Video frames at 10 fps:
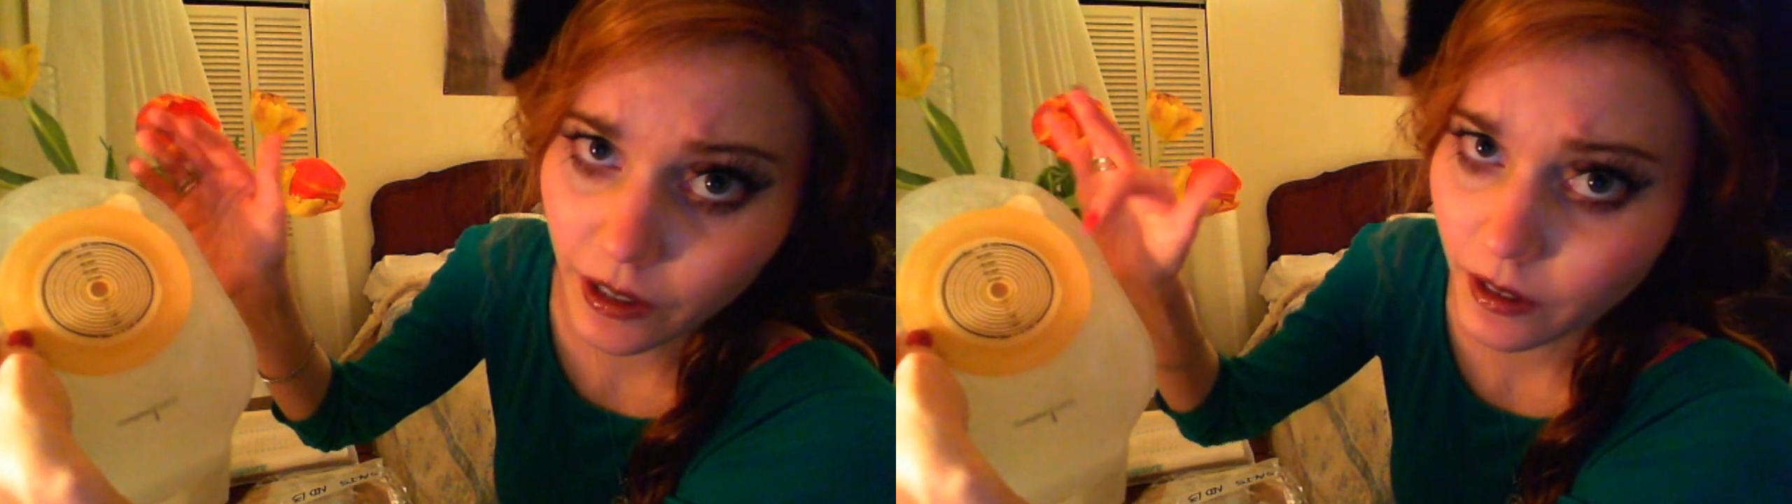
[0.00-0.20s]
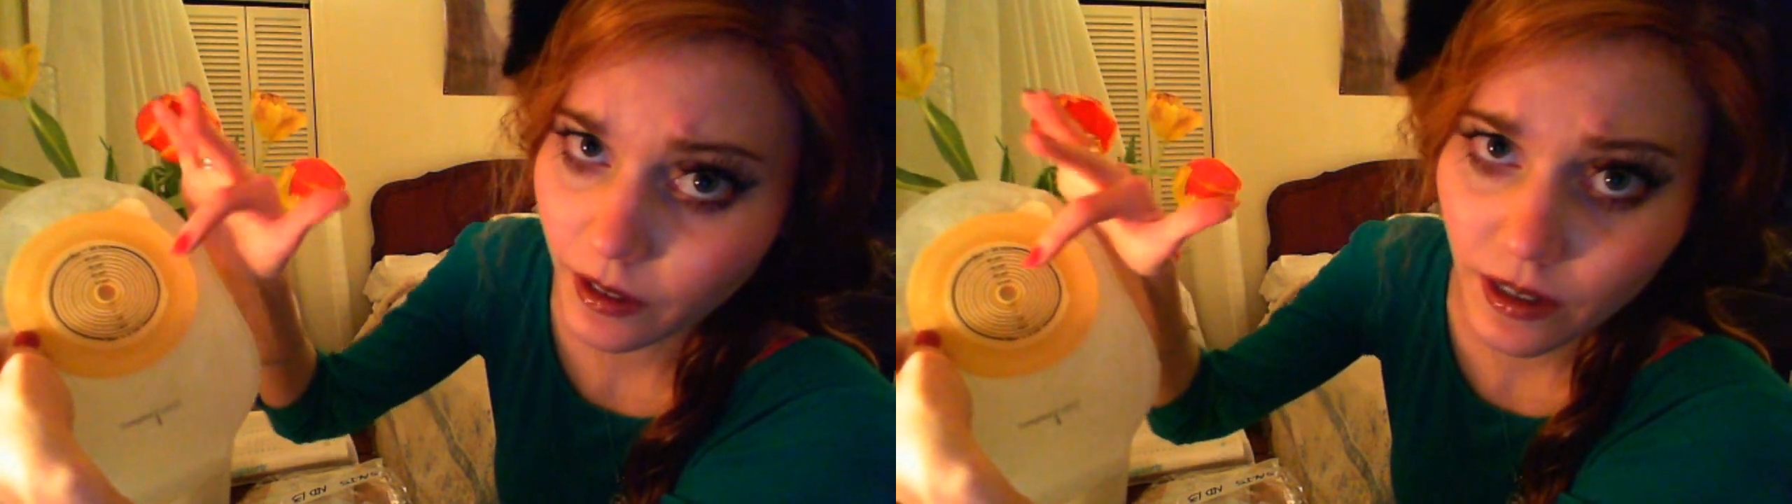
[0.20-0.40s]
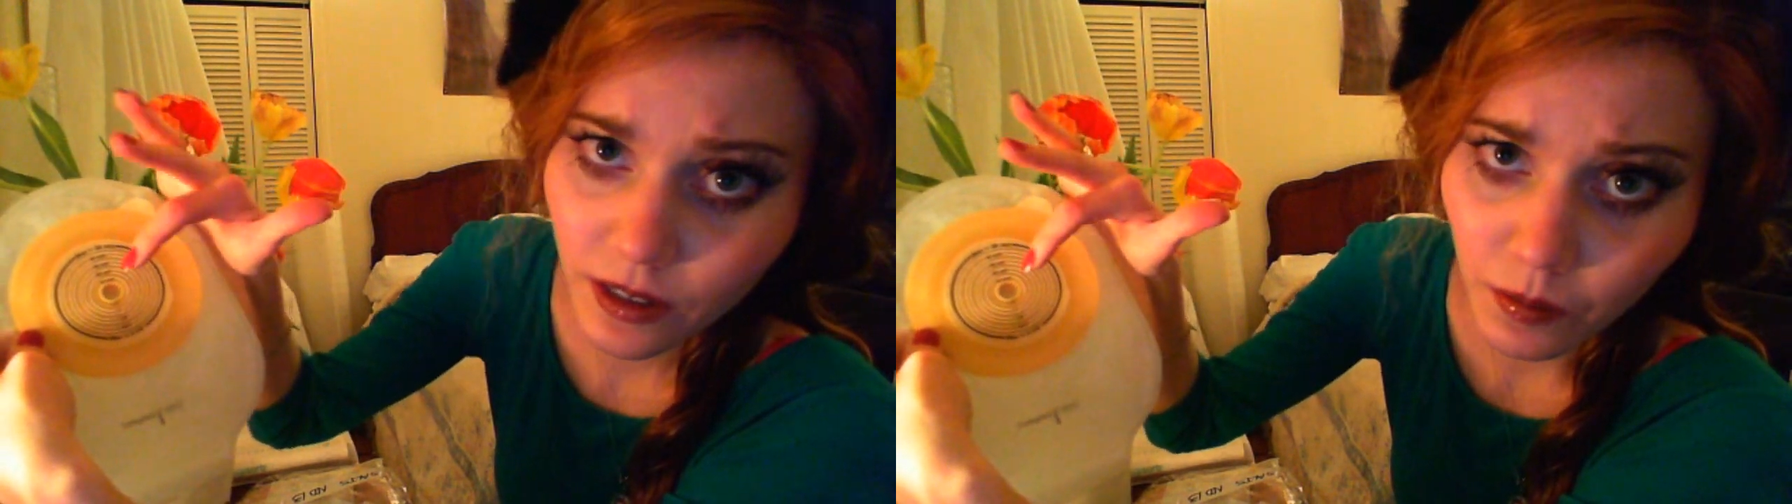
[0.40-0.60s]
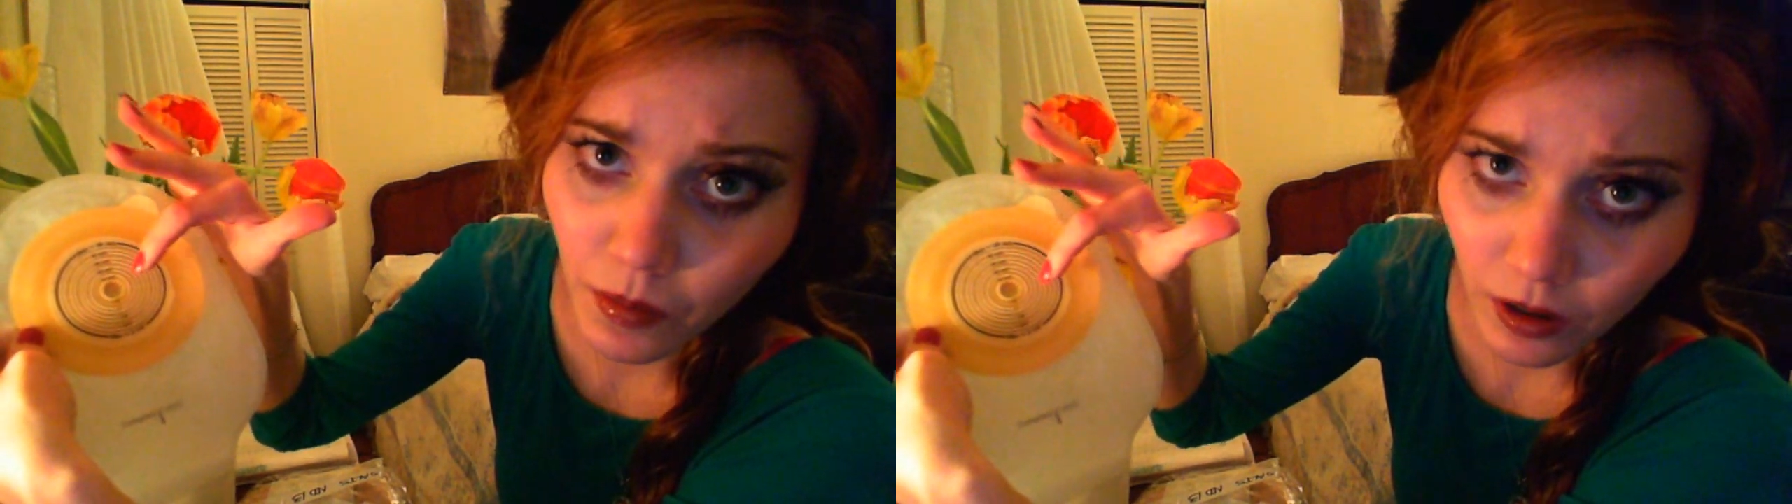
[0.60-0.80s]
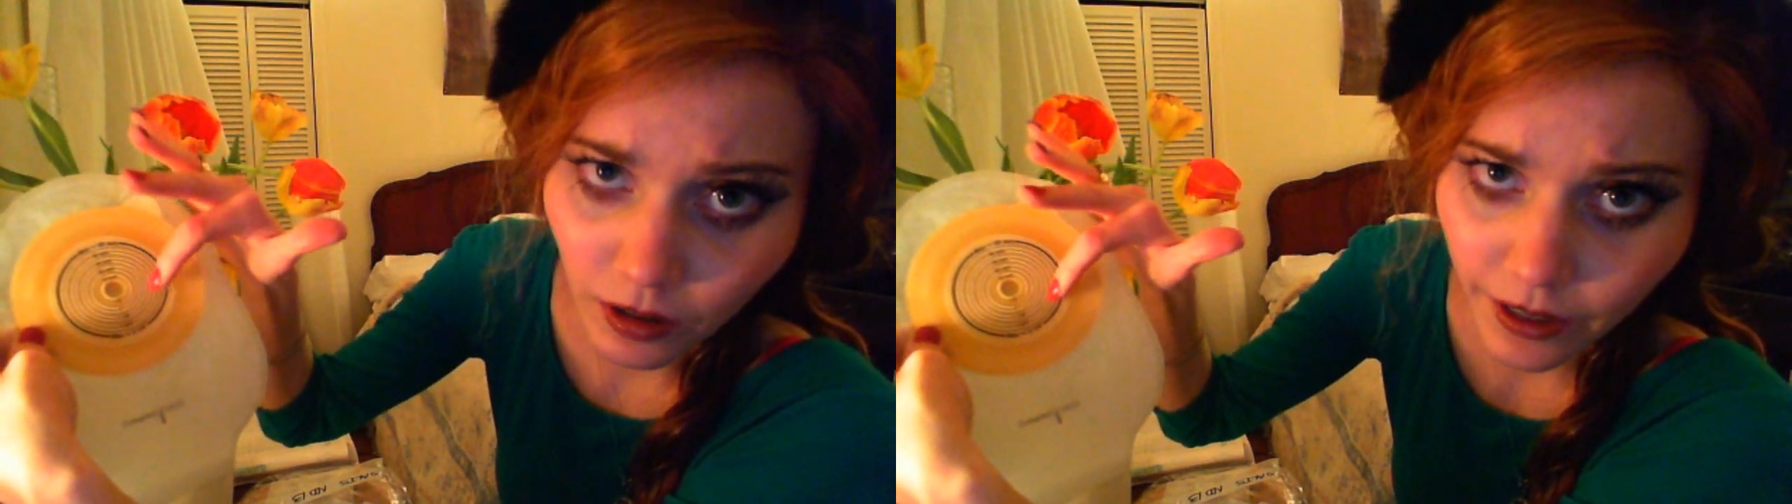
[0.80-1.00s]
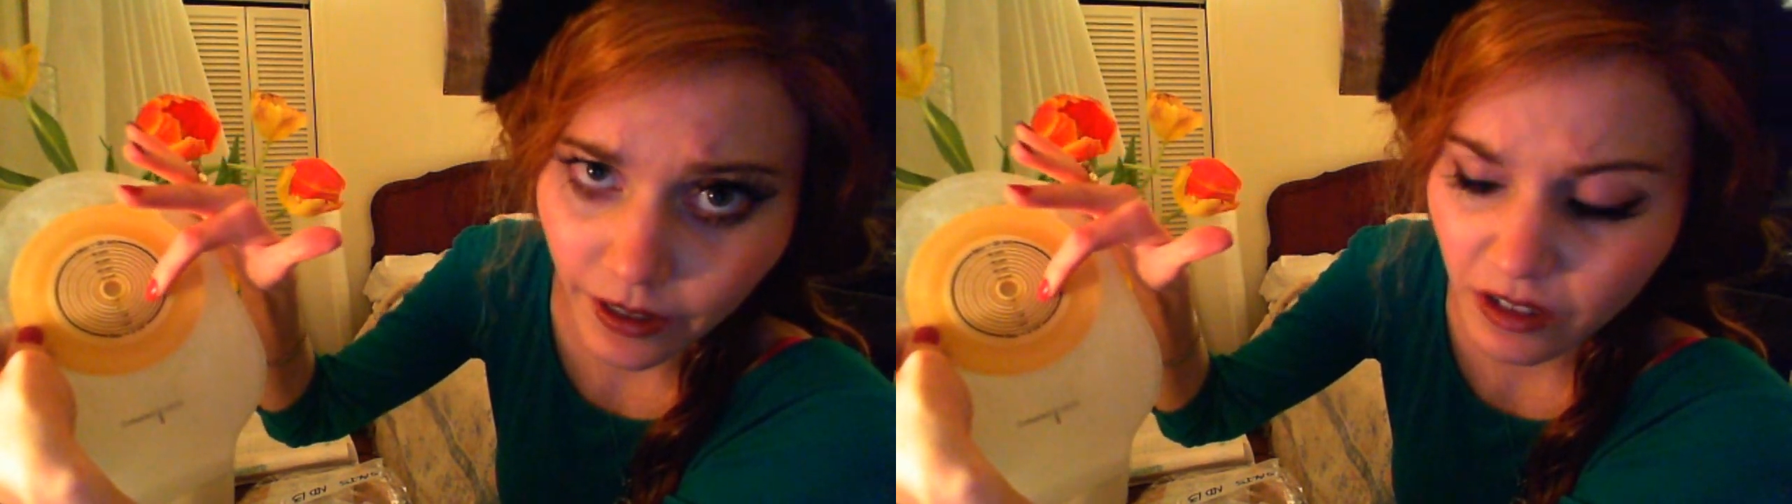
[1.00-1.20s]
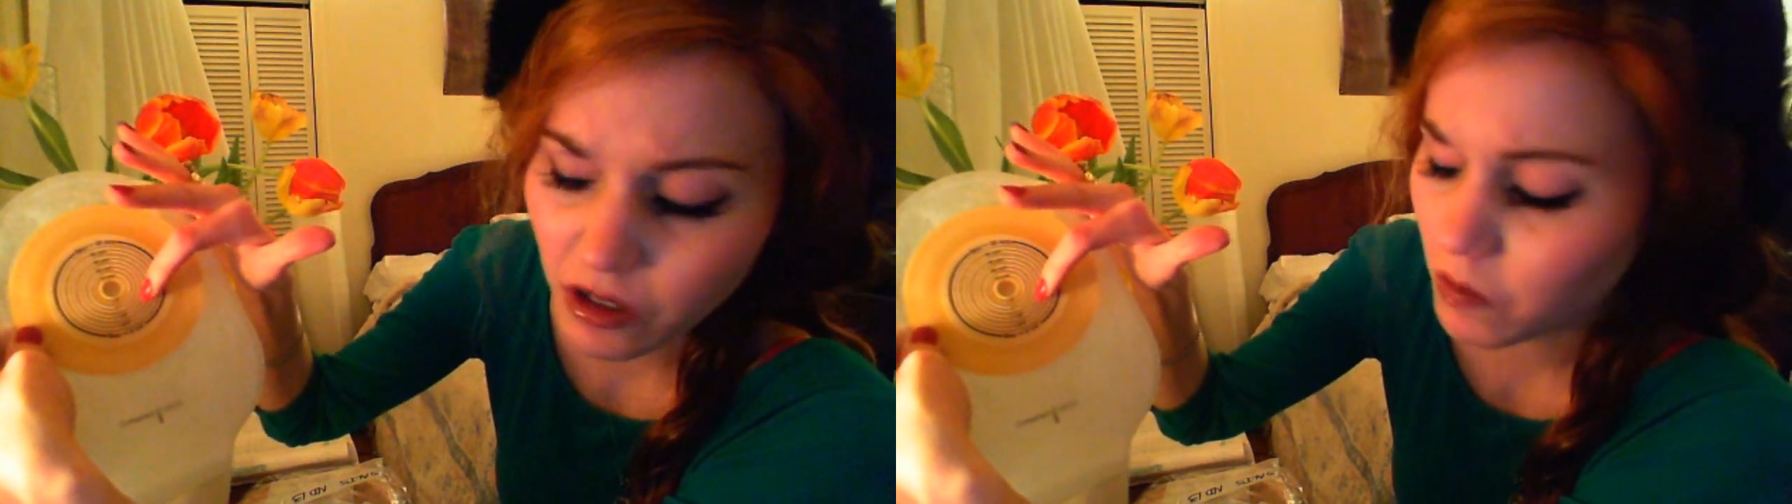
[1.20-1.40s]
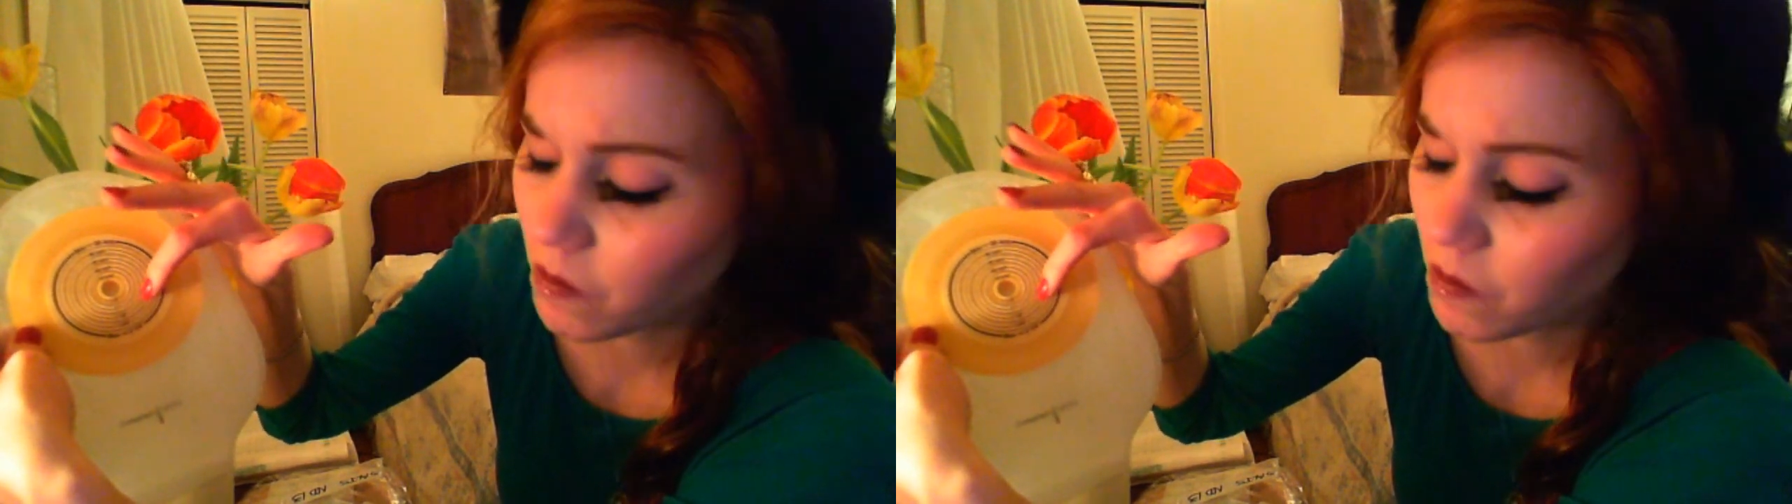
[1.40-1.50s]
these markings.